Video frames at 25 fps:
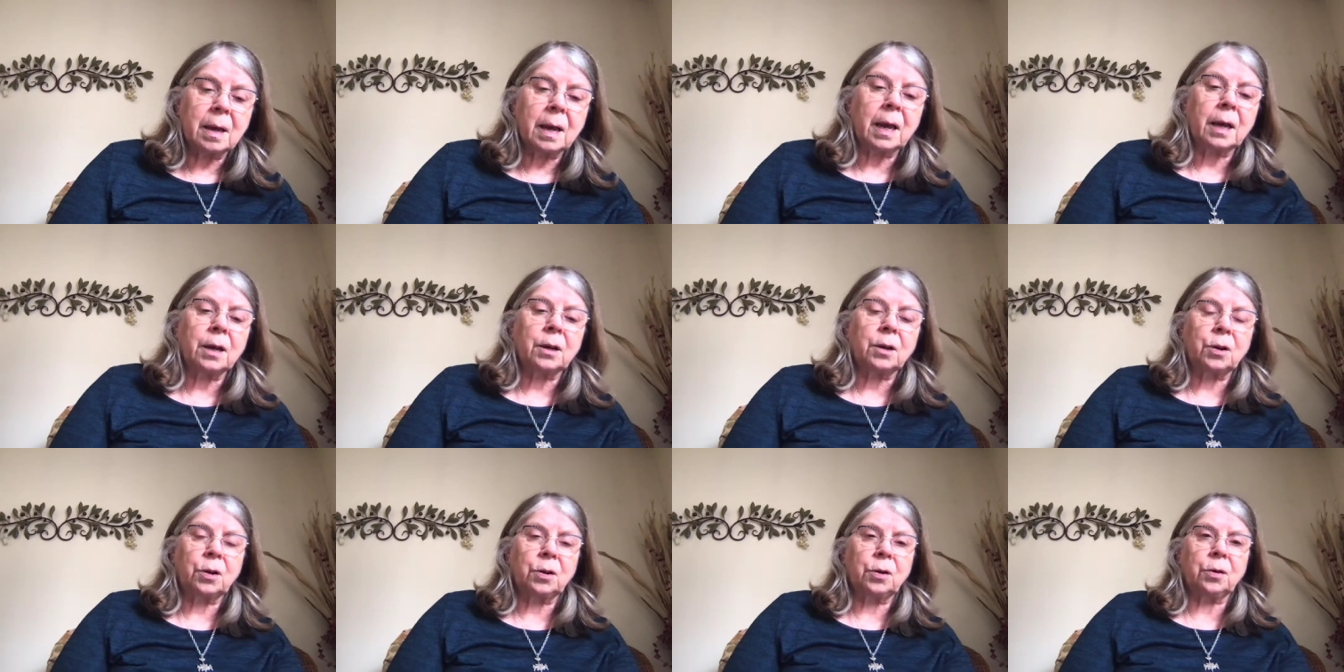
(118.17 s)

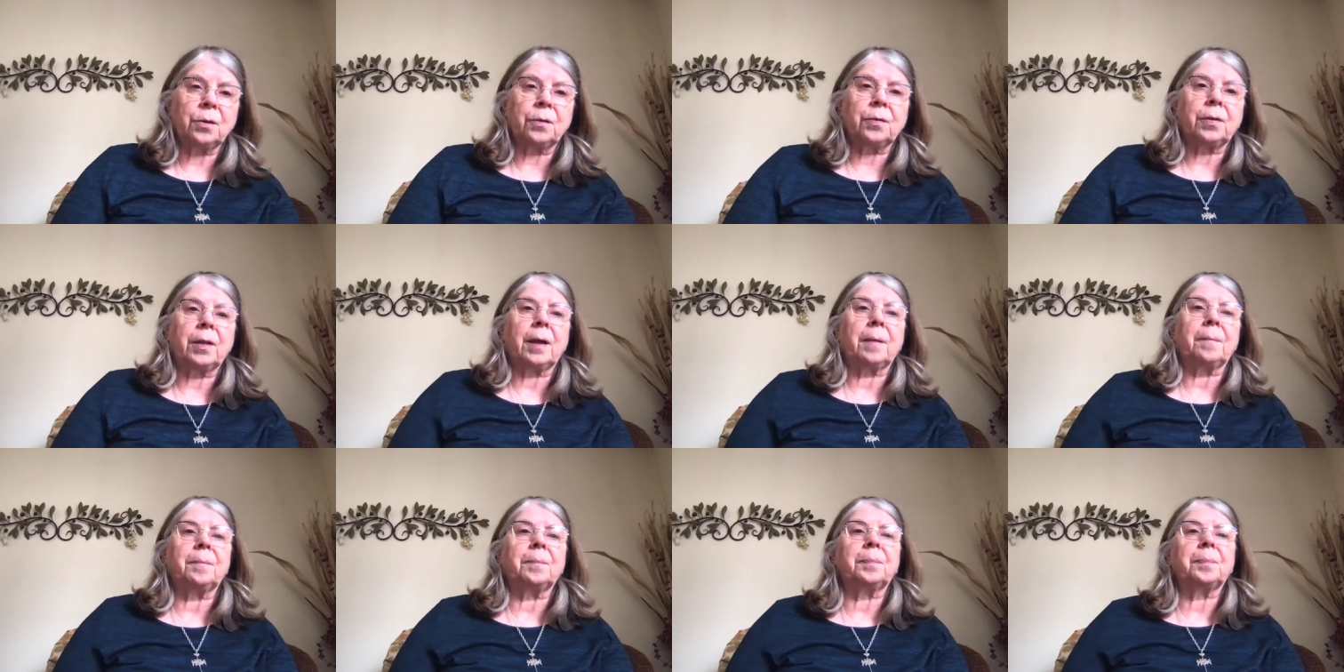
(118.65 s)
and cured
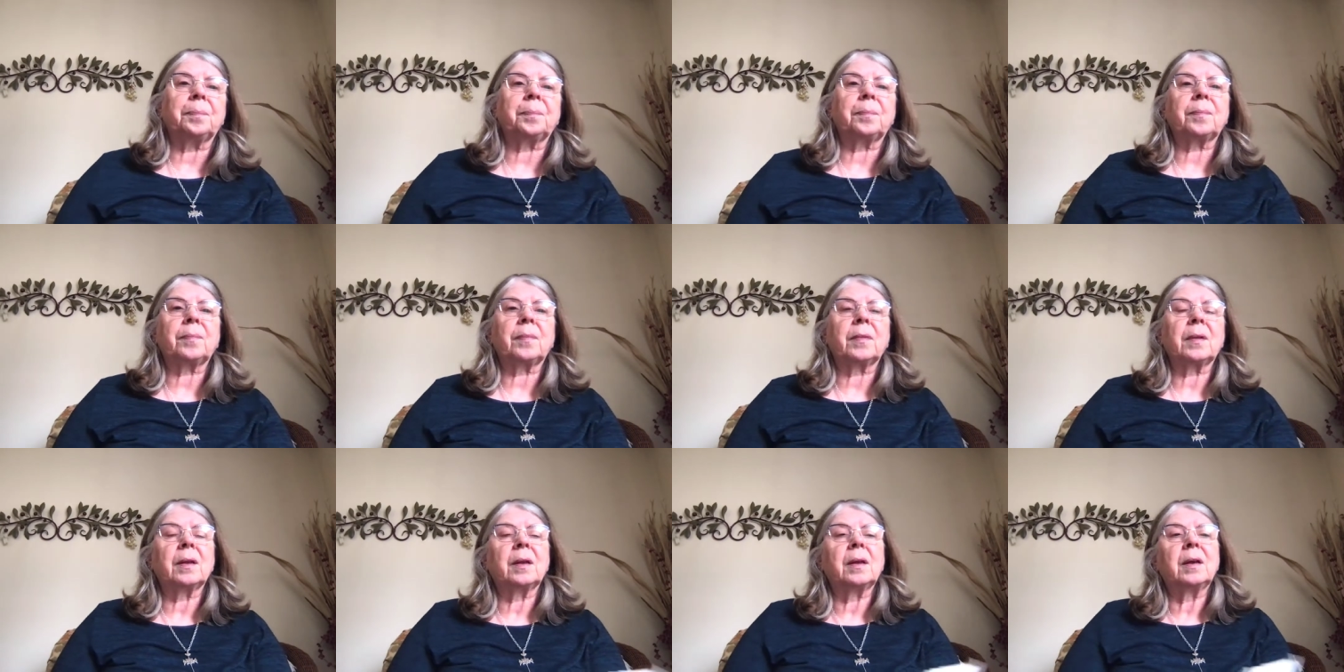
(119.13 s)
them.
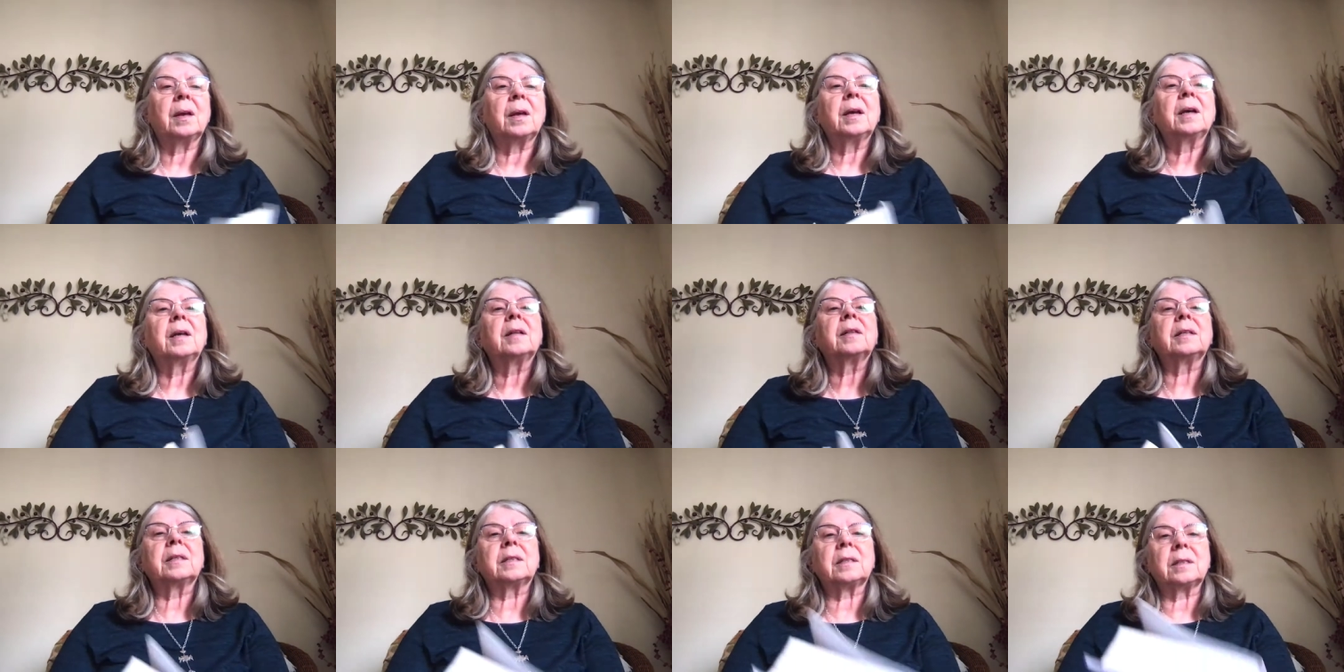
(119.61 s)

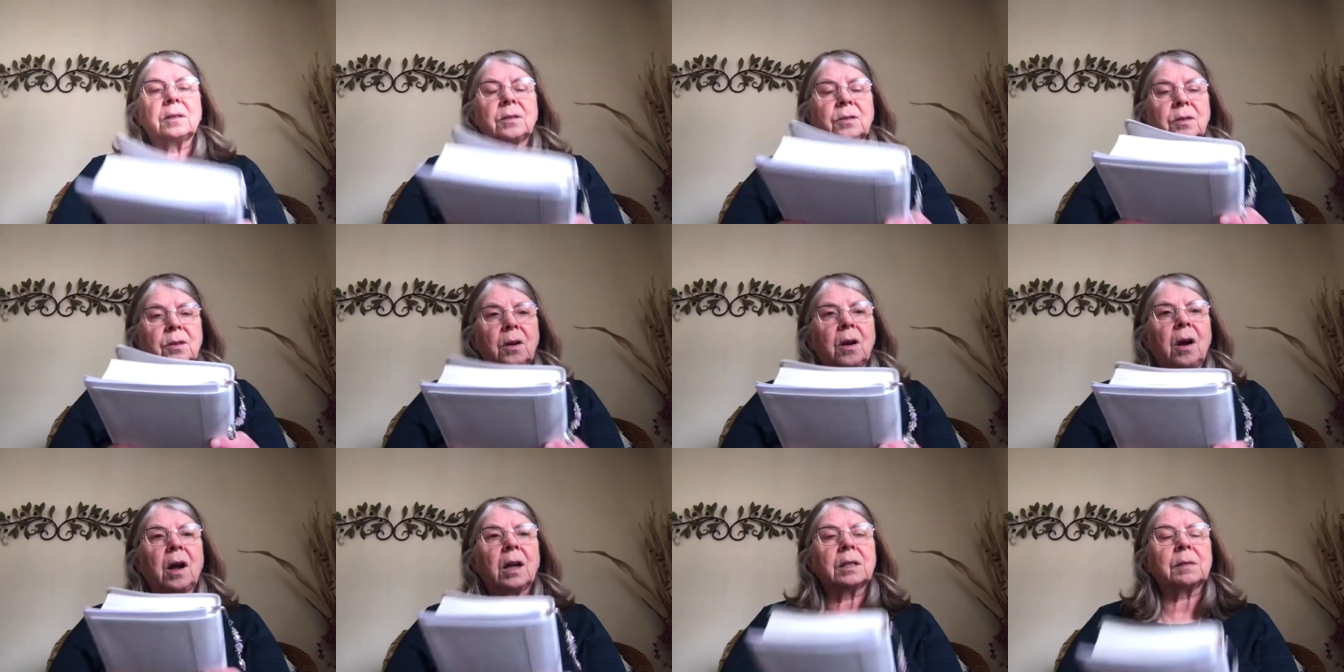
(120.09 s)
This is the
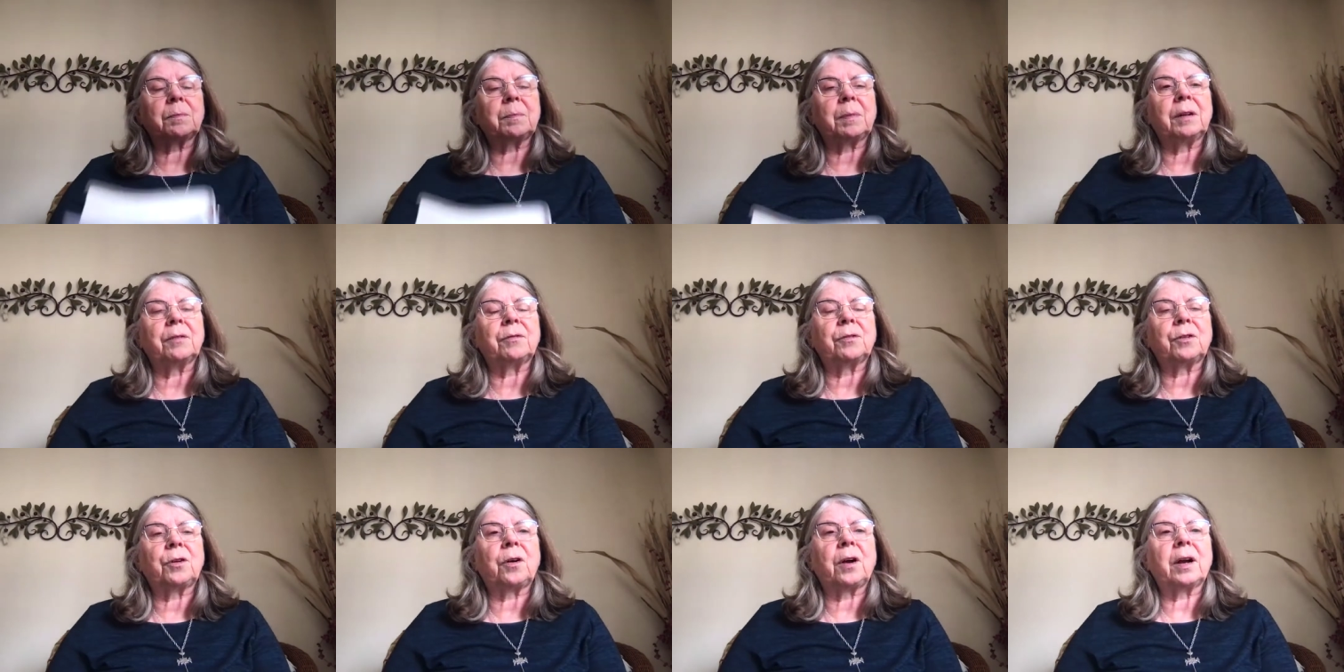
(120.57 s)
gospel
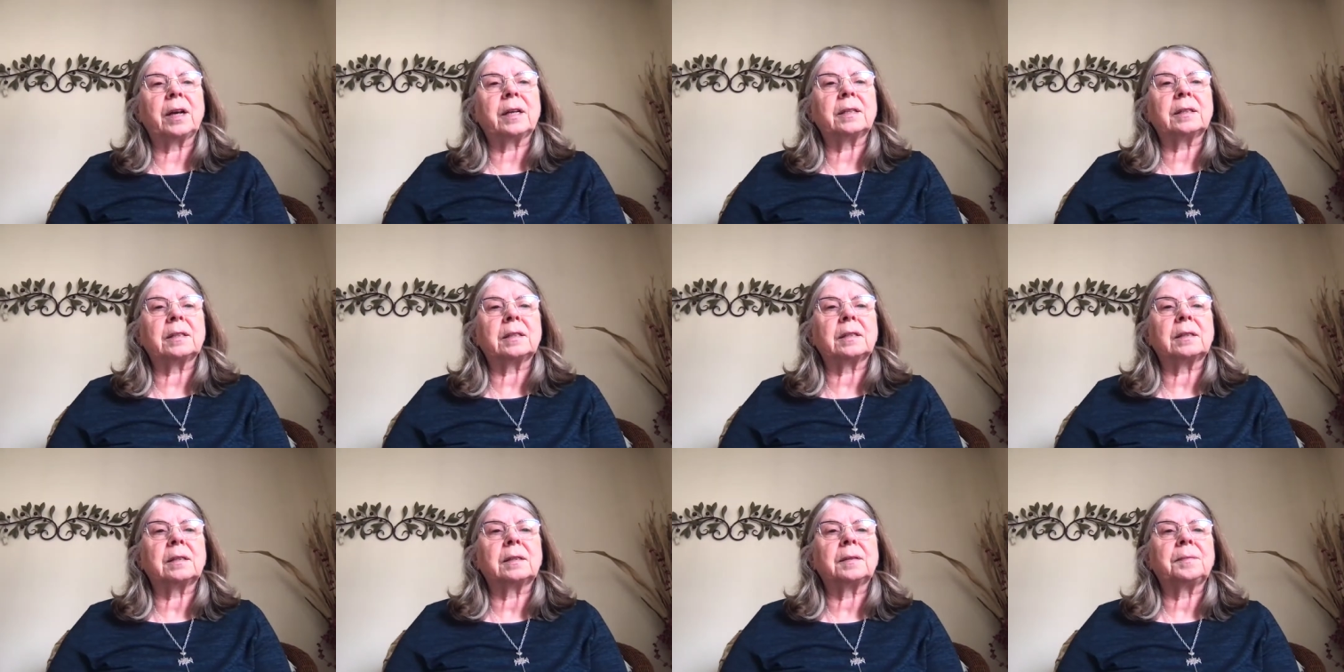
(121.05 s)
of
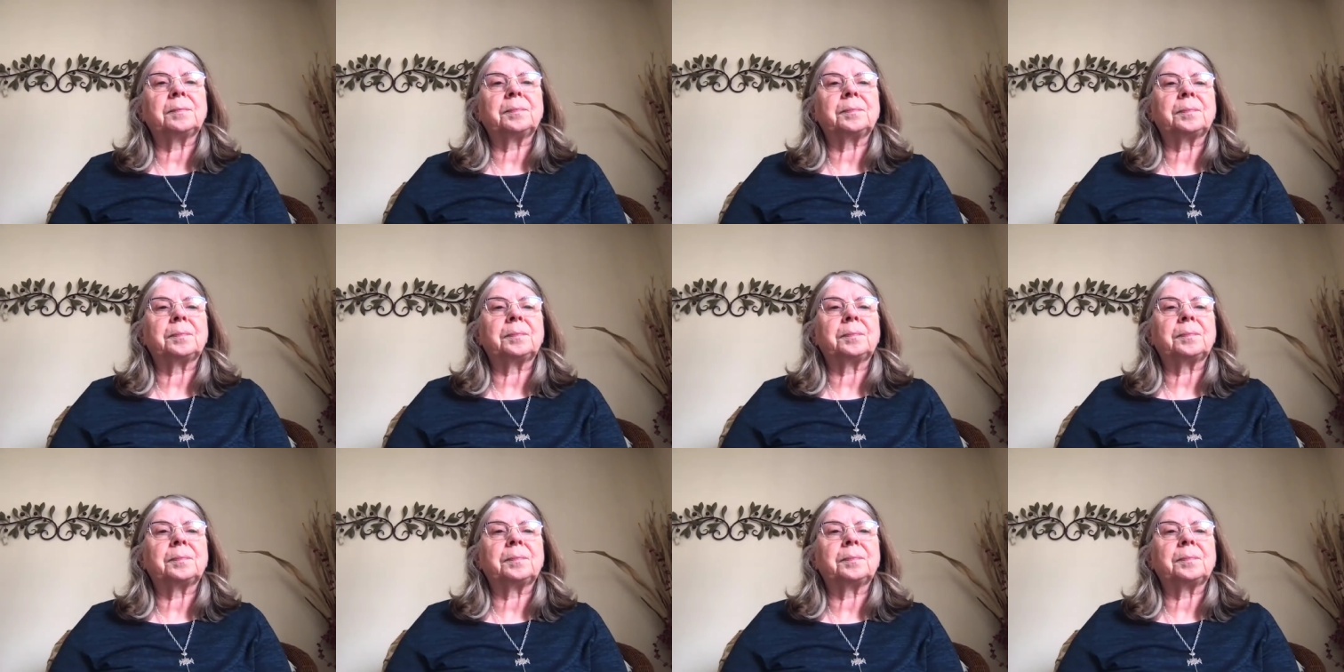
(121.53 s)
Christ.